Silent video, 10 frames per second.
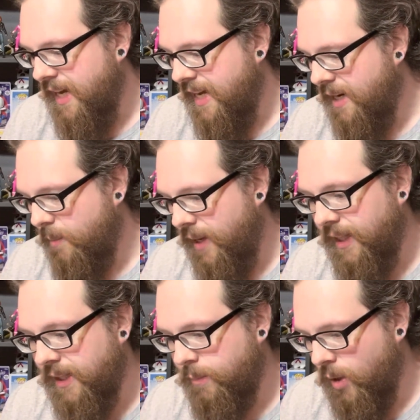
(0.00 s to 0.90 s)
and I
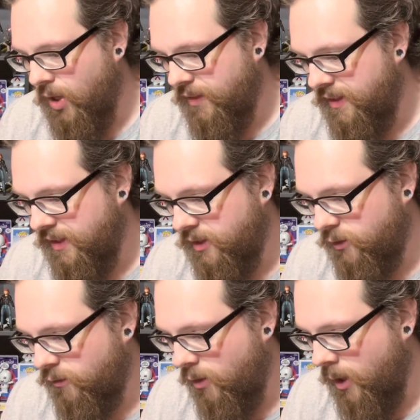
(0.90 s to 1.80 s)
mainly bought
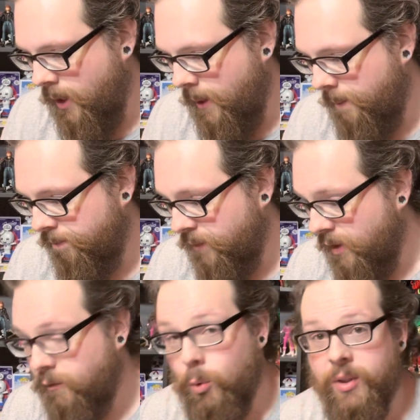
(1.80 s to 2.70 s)
this
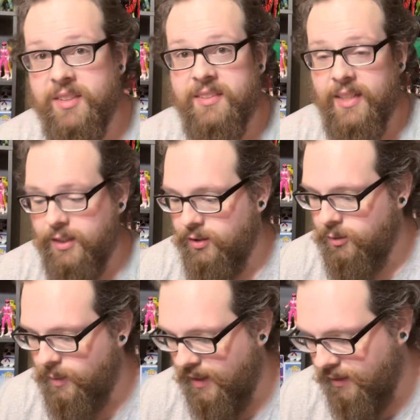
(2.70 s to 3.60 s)
for the stickers,
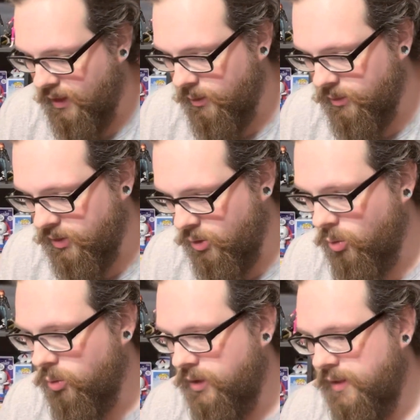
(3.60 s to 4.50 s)
but I thought it was
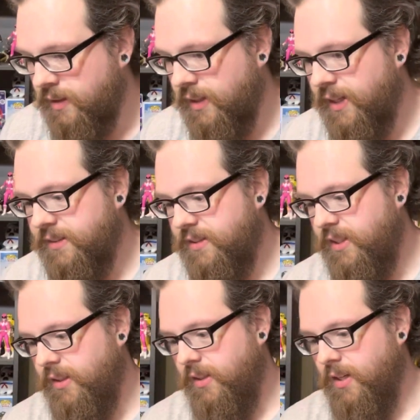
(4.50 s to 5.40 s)
cool nonetheless.
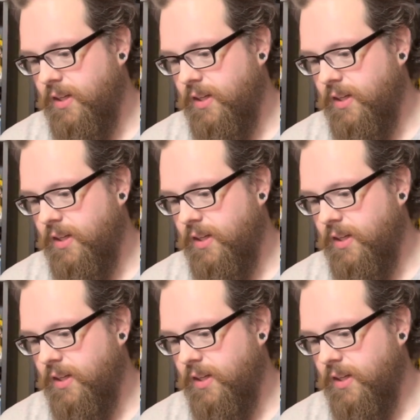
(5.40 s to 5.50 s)
The